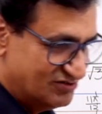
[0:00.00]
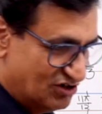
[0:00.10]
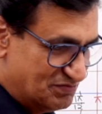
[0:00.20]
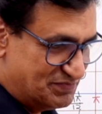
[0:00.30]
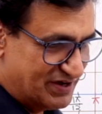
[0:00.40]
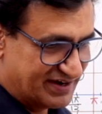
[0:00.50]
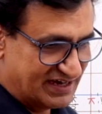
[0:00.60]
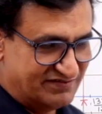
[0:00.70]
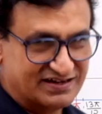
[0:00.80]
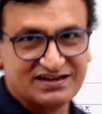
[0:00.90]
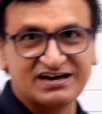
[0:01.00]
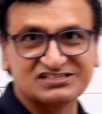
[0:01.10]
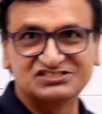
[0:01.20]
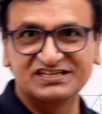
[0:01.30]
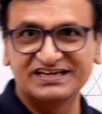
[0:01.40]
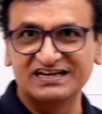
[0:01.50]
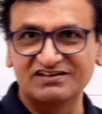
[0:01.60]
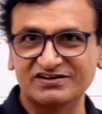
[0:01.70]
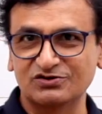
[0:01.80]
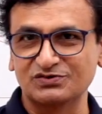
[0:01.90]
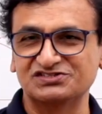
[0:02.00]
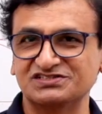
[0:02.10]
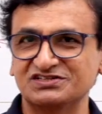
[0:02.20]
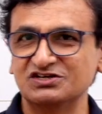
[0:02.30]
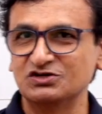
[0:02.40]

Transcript: Olympiad level or JEE level question.